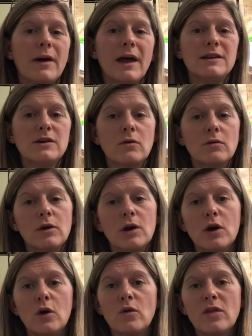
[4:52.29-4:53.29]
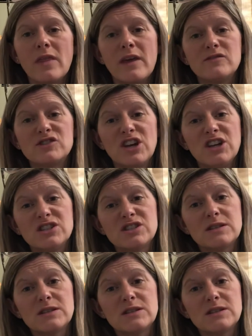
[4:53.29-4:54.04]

I don't know that they've changed